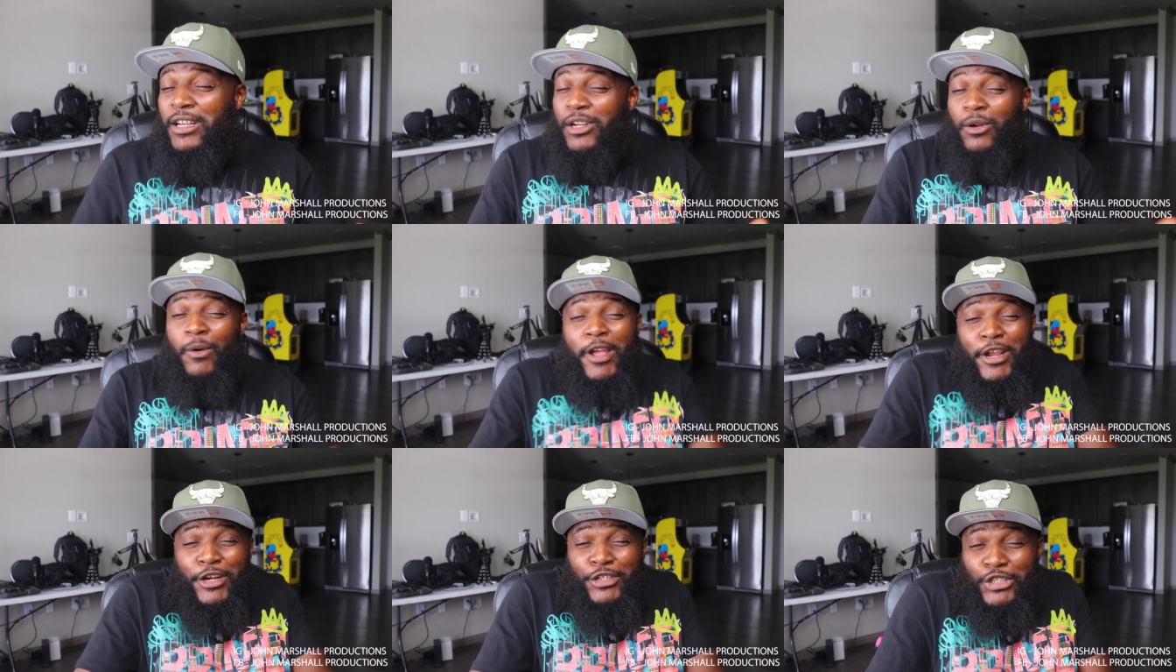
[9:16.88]

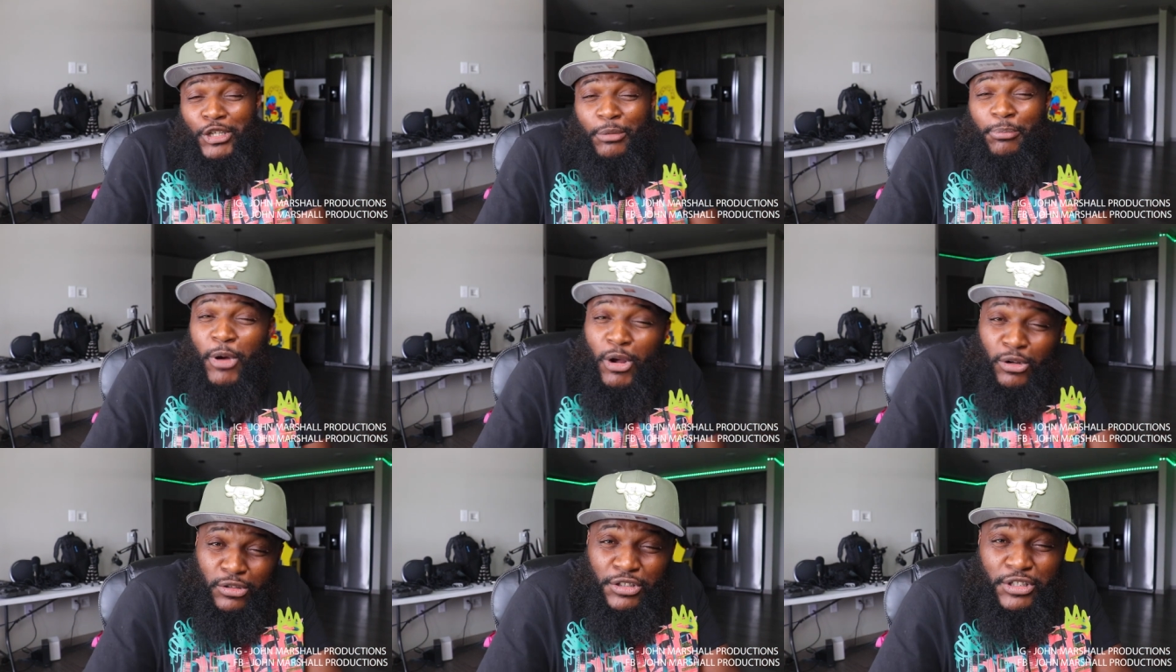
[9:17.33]
the way you're
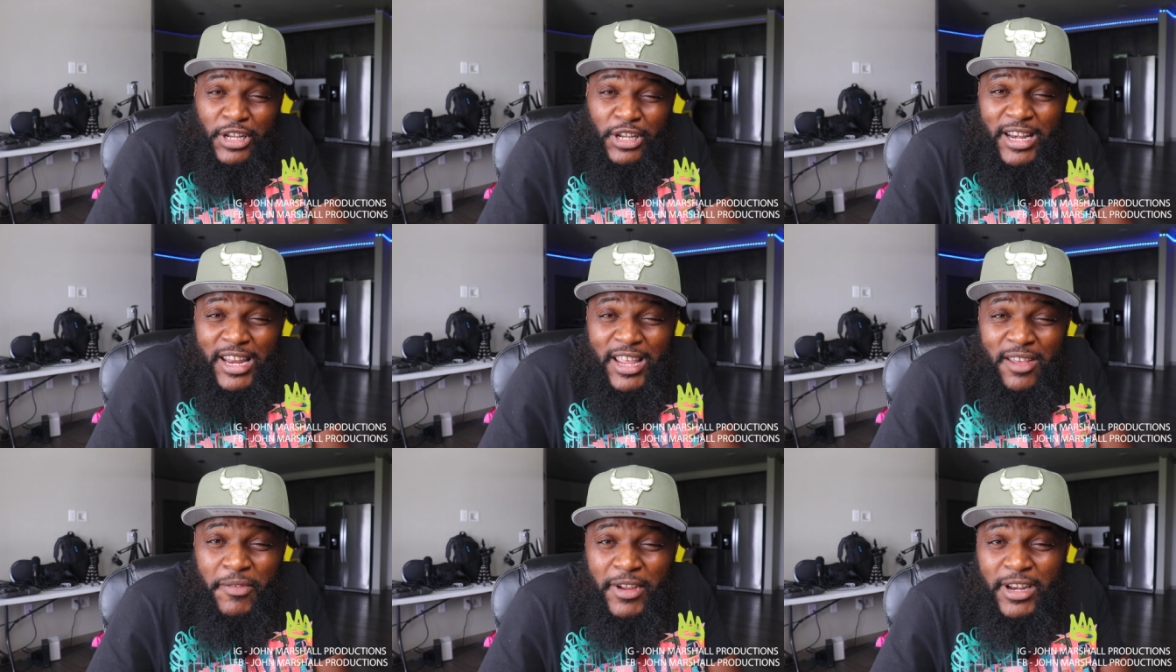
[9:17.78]
supposed to
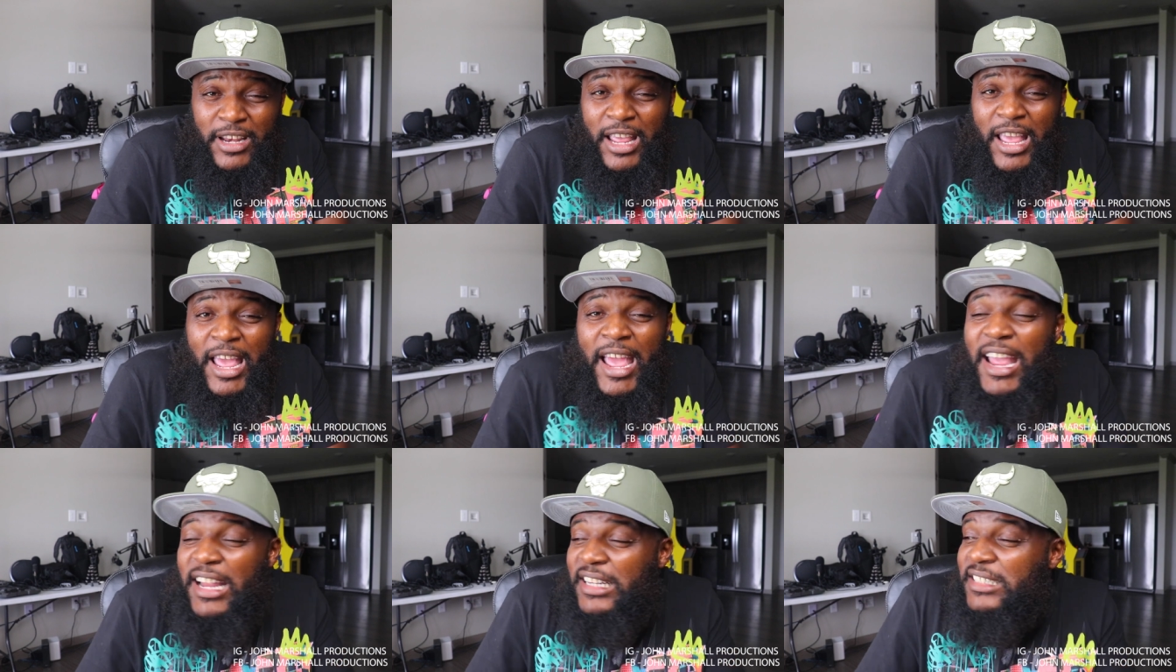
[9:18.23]
live it,
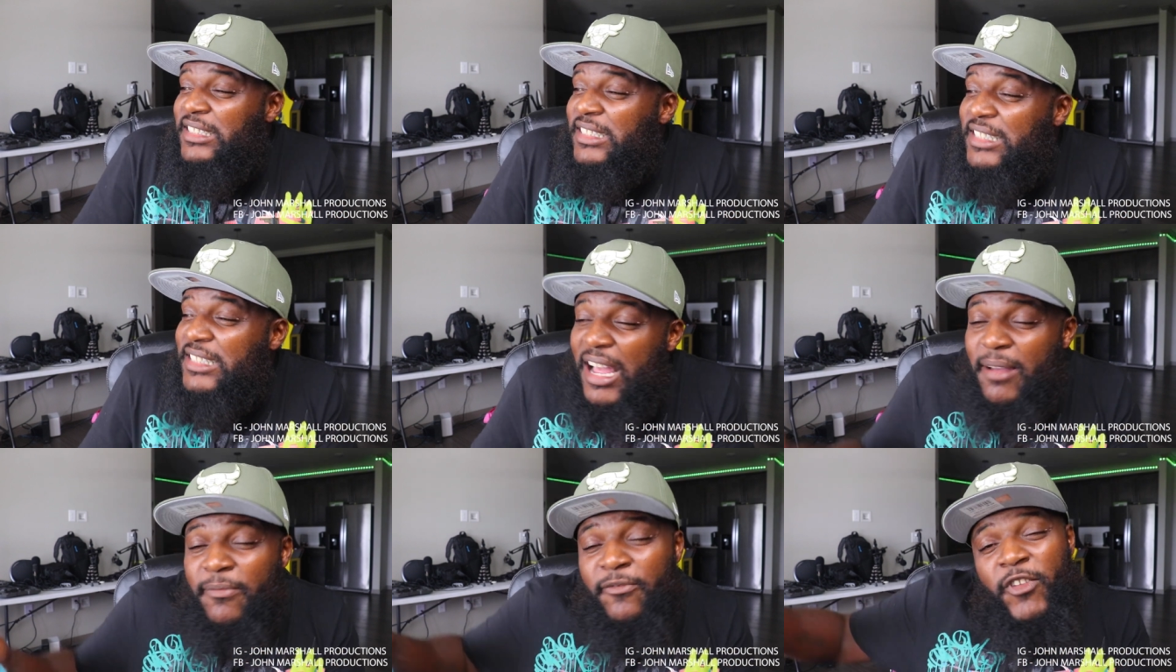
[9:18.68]
and
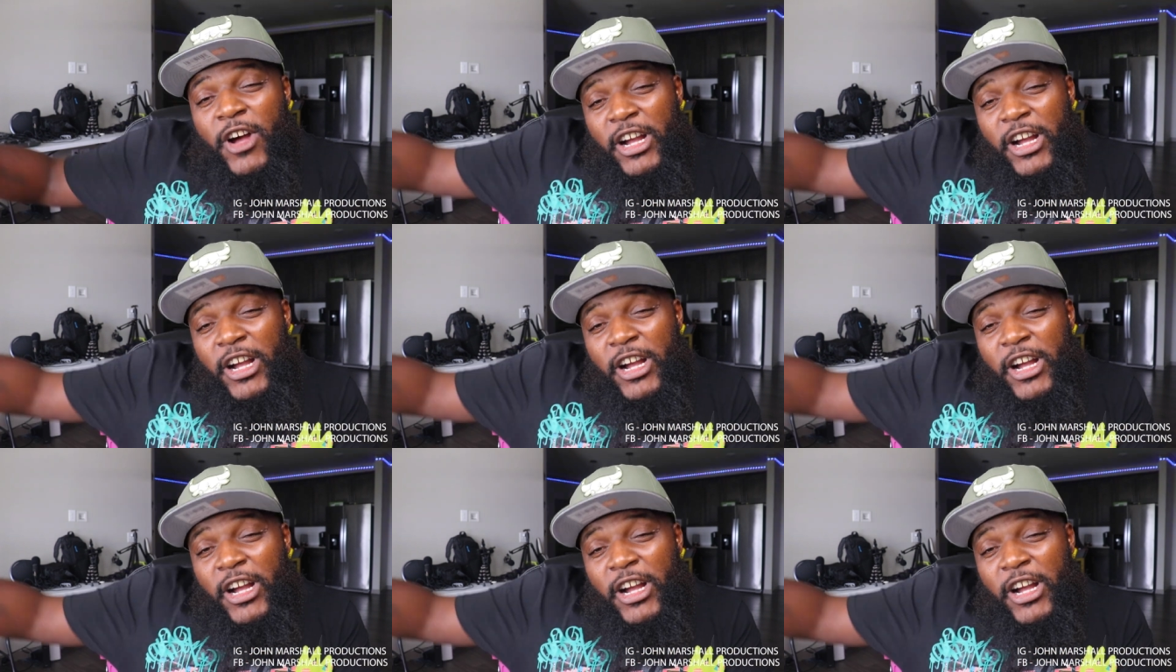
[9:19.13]
stop